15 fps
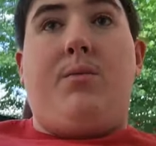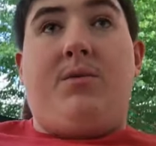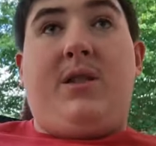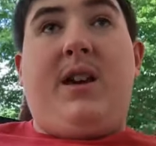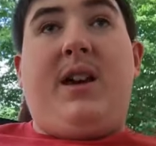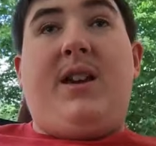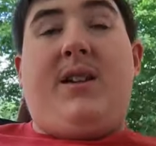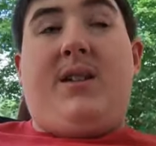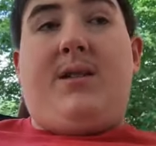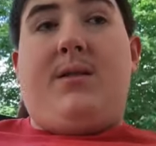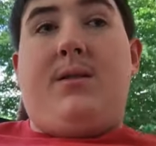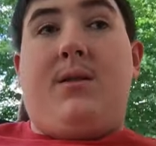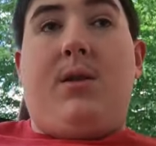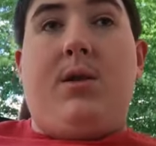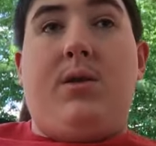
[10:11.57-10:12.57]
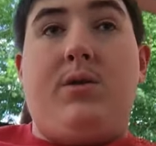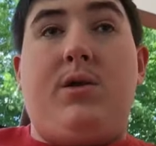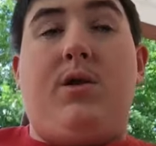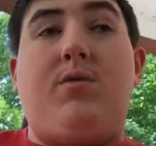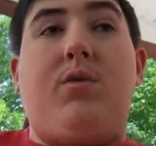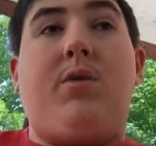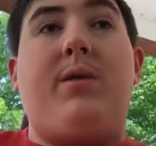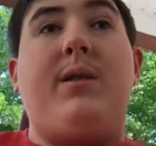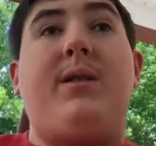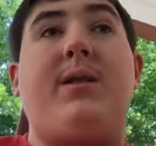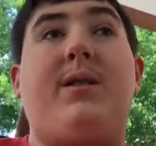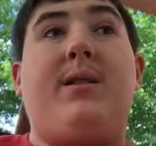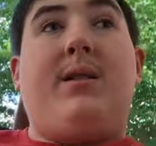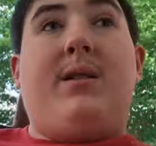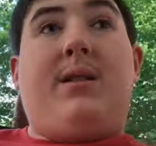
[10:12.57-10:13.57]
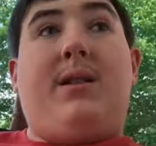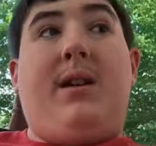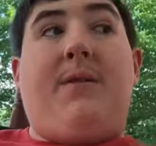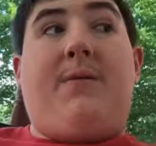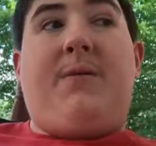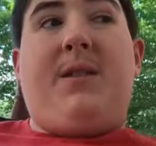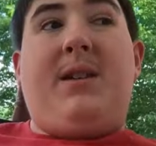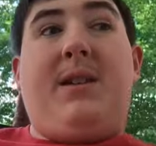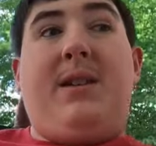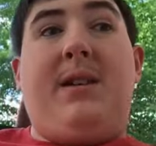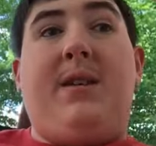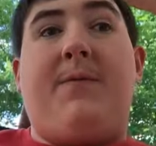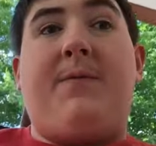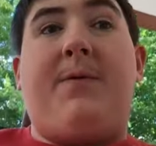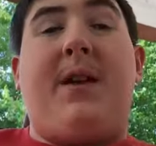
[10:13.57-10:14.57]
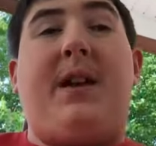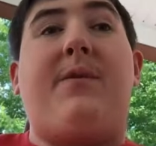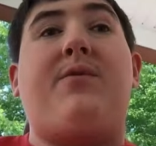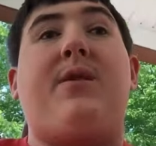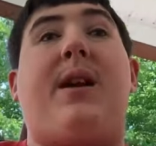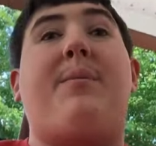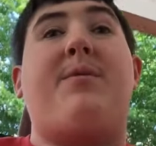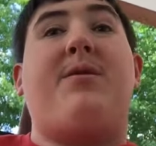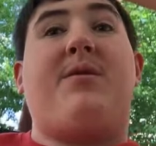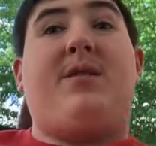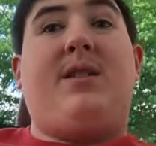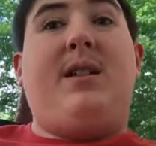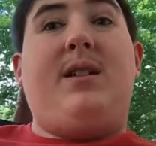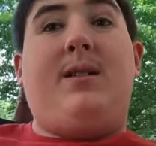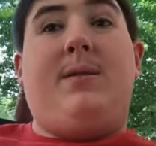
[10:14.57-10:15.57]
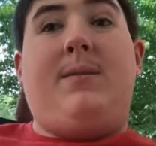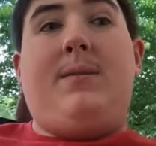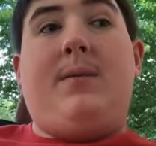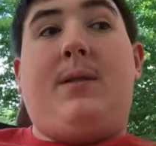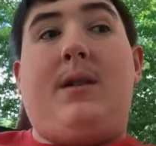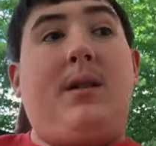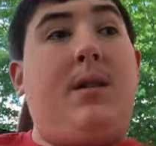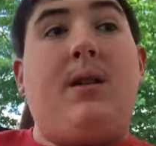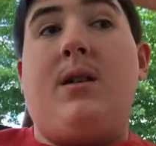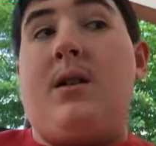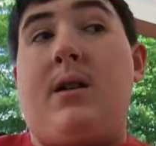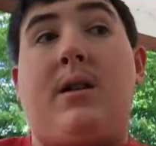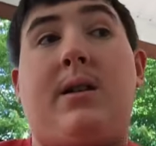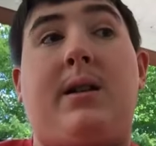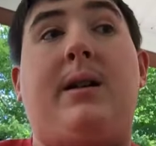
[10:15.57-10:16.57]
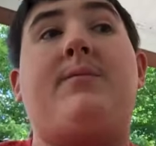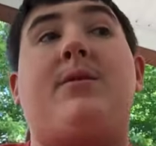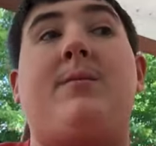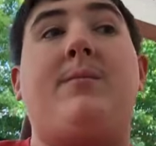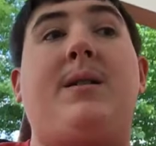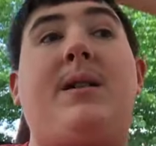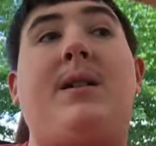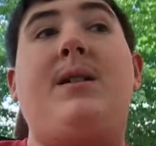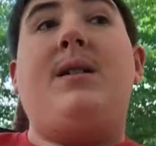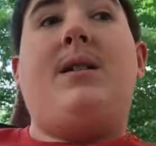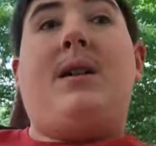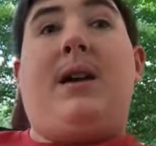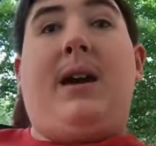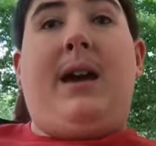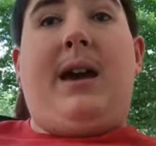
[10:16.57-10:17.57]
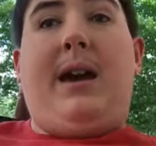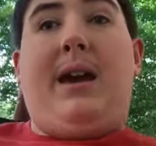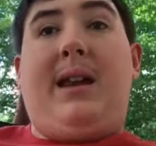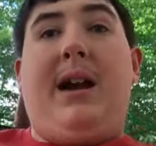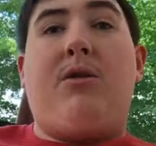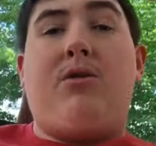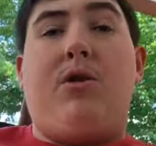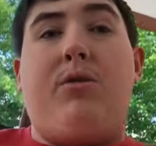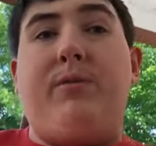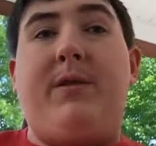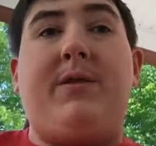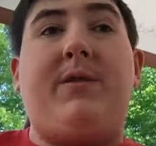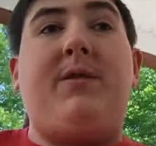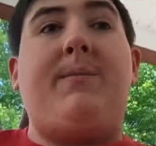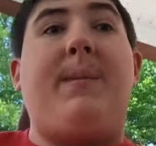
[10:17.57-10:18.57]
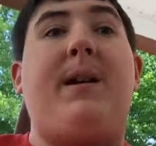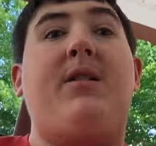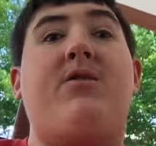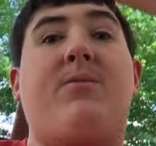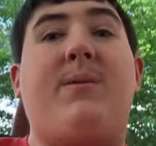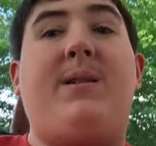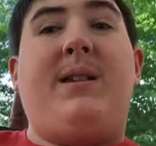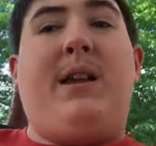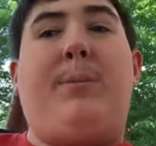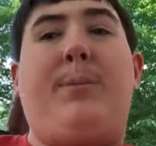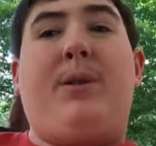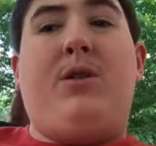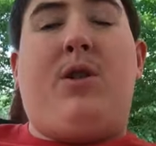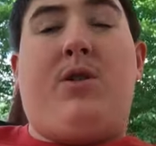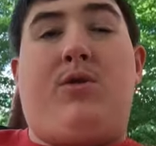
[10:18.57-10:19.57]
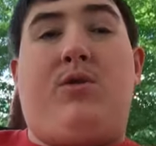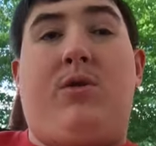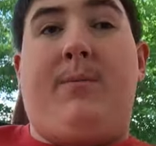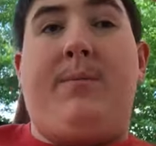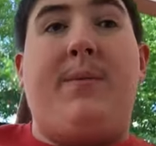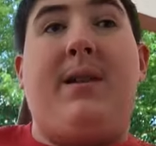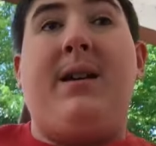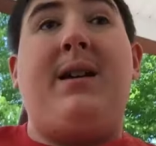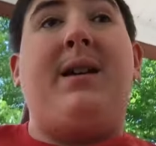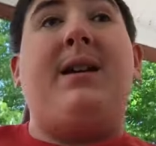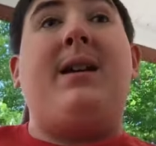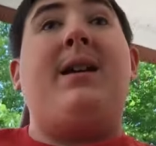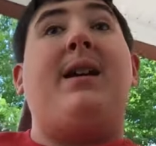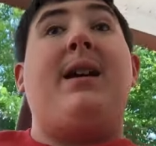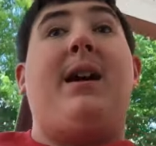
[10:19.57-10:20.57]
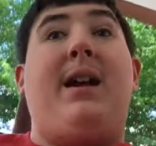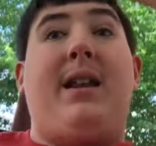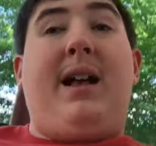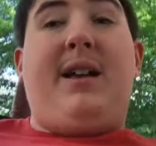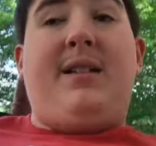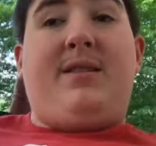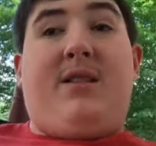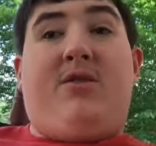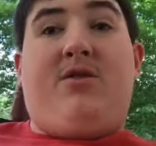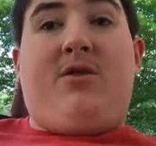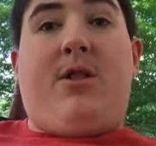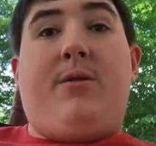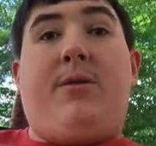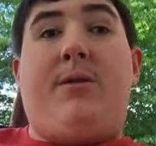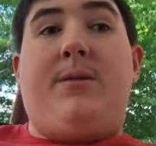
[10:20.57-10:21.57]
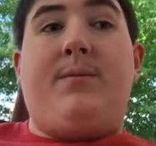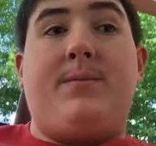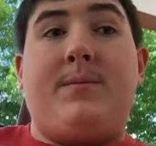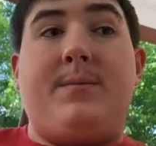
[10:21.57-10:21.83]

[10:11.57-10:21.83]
Blake, don't worry. If that ever happens again, come to me and I'll go with you to management and help you talk to him. And I said, Sharon,